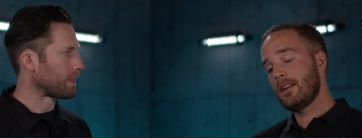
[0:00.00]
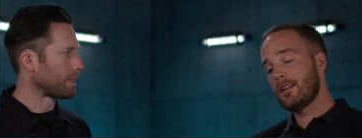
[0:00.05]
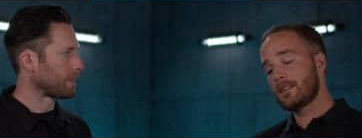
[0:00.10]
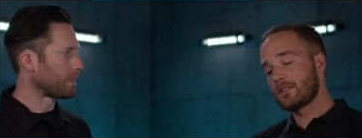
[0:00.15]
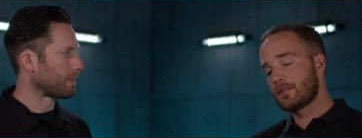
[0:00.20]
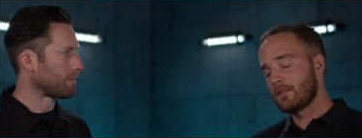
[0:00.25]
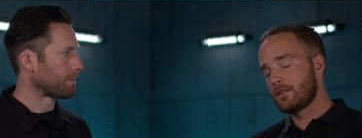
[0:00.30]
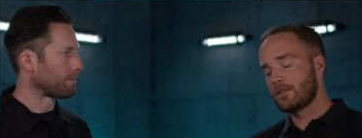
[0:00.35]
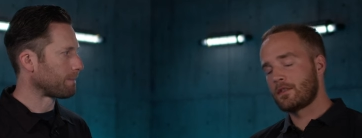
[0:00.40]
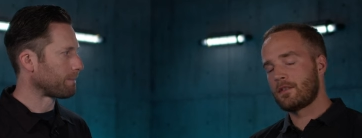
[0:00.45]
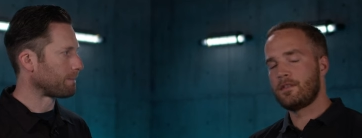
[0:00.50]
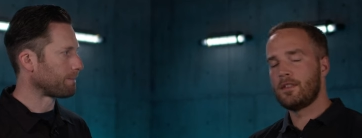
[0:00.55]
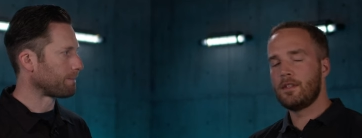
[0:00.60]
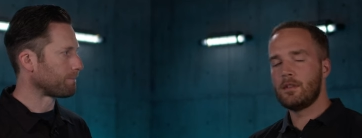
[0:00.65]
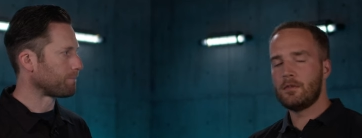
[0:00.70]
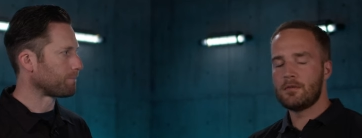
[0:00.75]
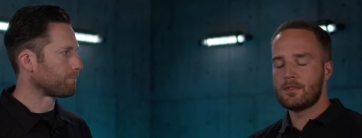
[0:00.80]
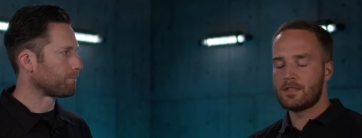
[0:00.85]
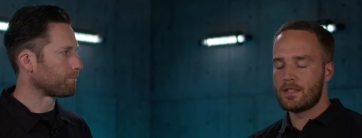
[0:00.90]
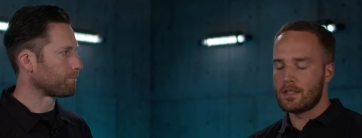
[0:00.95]
Speaker 1: Yeah, so there's a
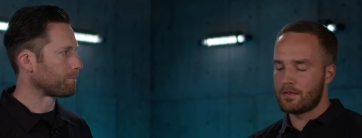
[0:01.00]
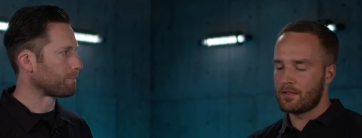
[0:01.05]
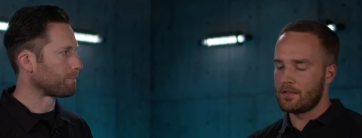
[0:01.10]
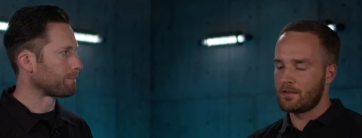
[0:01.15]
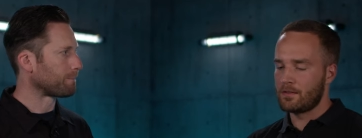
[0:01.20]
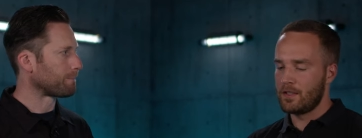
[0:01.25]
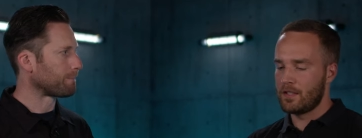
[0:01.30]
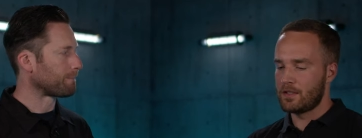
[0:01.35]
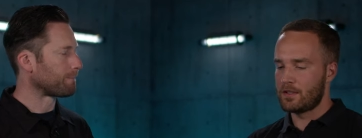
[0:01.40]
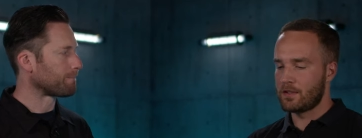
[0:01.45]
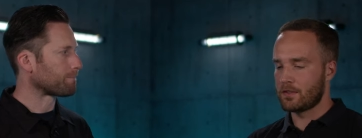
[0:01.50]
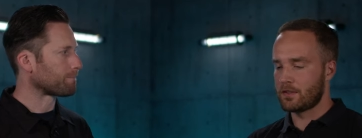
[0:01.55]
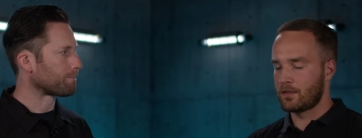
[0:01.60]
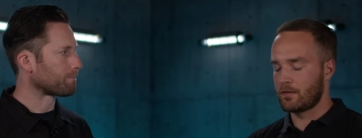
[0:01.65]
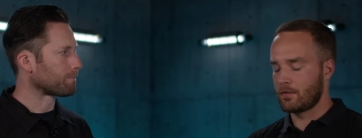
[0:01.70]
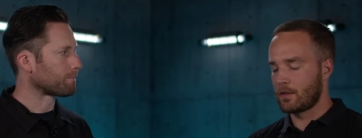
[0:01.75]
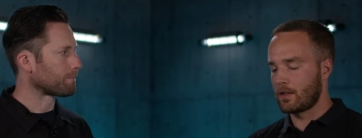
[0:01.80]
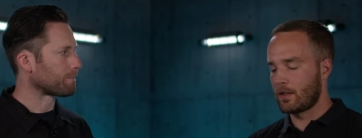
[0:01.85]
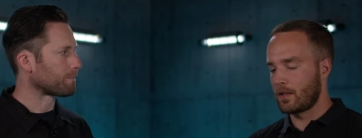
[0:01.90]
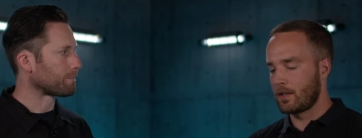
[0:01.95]
few different features
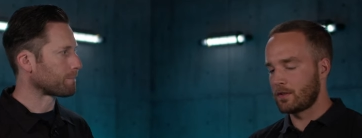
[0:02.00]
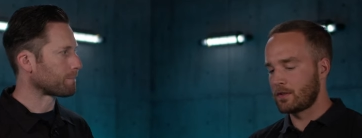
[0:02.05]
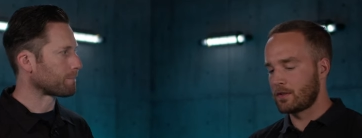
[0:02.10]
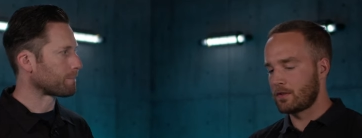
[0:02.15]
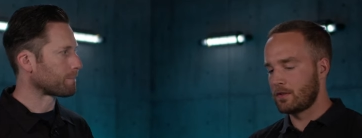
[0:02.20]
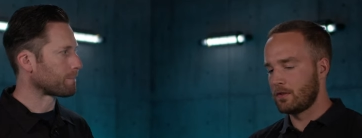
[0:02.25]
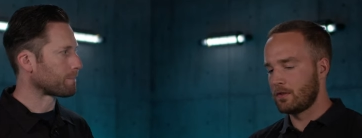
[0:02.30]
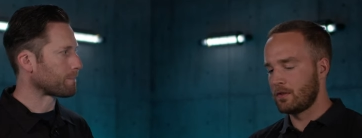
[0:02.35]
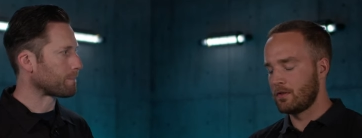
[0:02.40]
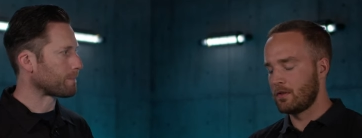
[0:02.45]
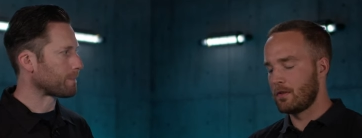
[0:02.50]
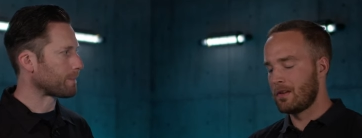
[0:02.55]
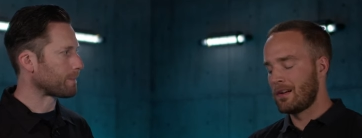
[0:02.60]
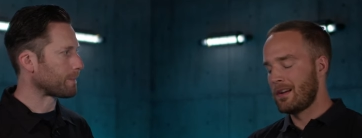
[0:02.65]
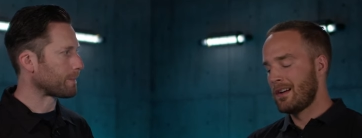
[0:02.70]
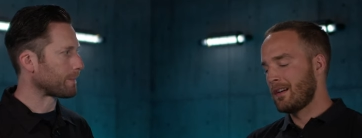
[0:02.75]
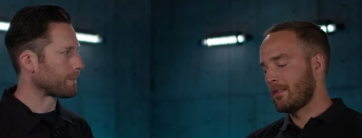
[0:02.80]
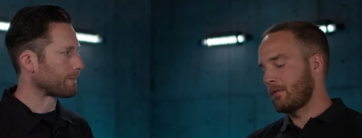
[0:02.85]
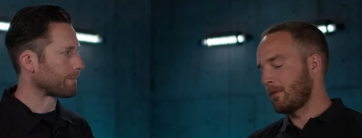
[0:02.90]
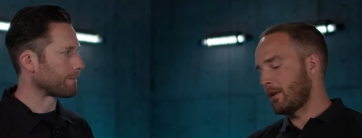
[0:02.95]
in regards to
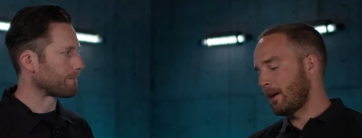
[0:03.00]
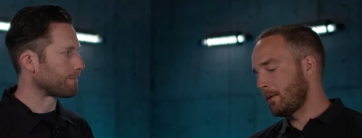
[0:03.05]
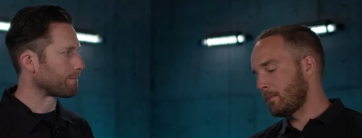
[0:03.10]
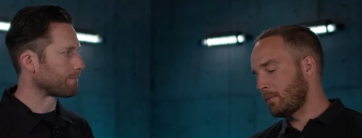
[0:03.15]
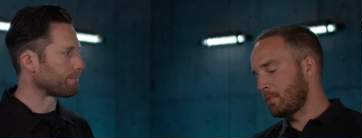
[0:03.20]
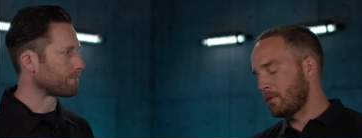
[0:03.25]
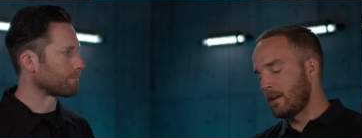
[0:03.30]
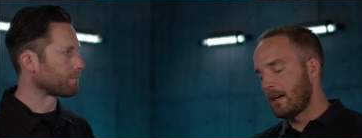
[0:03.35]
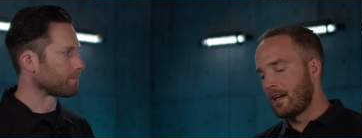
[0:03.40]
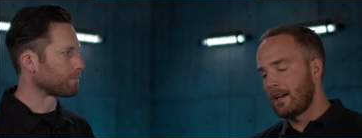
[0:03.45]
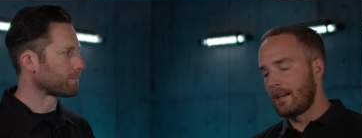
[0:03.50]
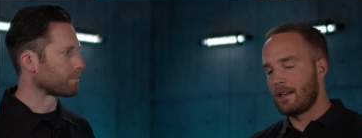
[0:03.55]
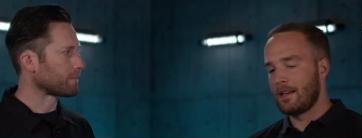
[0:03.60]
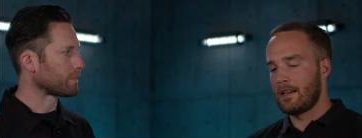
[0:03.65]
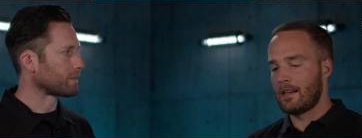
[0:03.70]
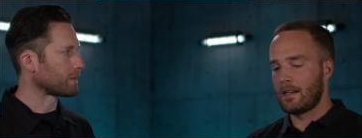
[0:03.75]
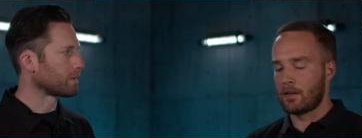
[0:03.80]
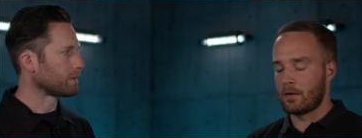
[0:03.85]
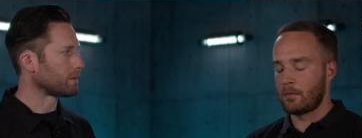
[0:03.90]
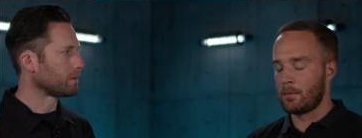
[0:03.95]
route
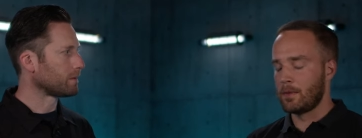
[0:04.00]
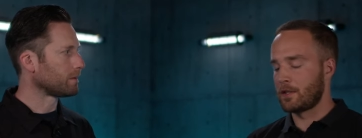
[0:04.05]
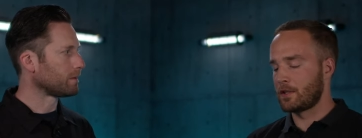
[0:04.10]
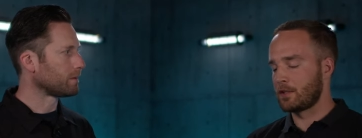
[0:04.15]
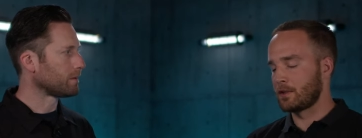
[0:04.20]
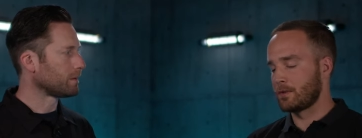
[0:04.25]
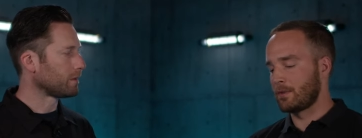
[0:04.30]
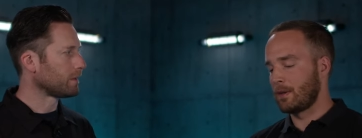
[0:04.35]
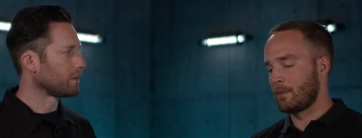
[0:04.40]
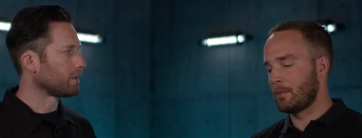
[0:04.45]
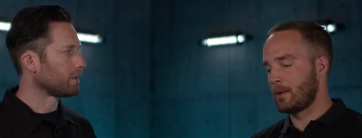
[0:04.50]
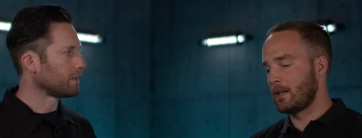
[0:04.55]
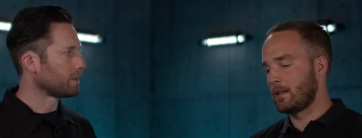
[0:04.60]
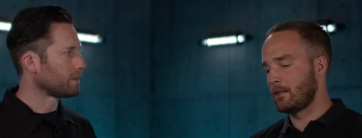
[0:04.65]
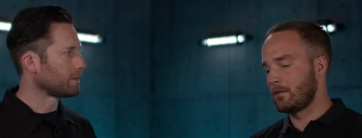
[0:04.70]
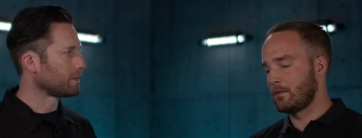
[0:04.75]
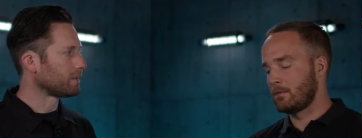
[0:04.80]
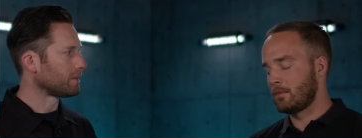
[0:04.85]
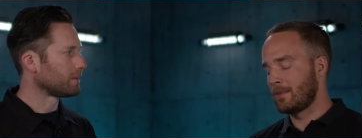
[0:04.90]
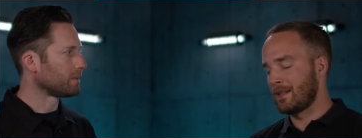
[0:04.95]
planning or missions we
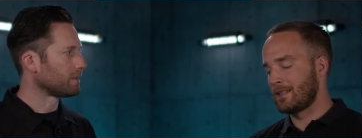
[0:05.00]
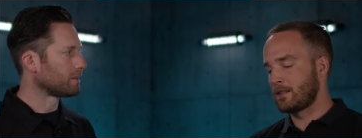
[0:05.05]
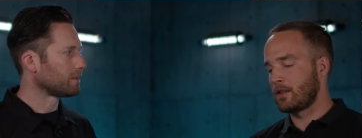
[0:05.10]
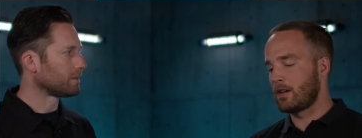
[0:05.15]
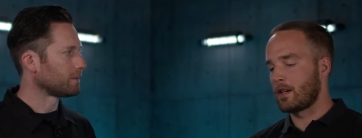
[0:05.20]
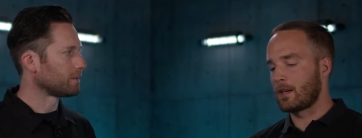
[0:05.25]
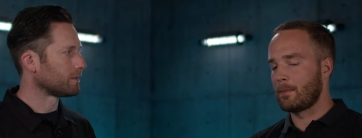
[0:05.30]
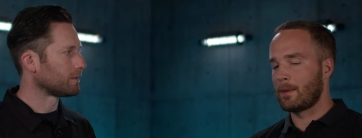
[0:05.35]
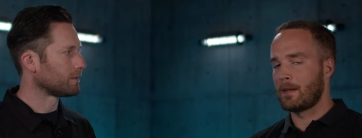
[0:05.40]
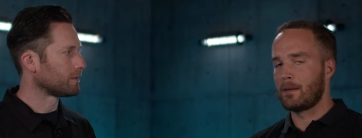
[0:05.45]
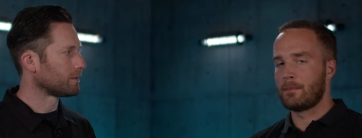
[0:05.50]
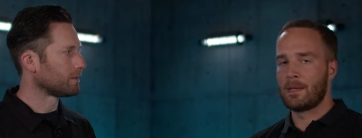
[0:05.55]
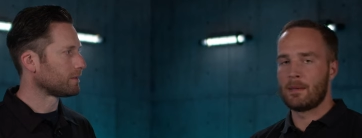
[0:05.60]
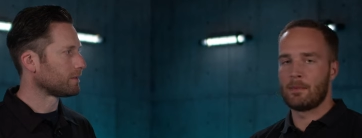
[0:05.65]
might might talk about.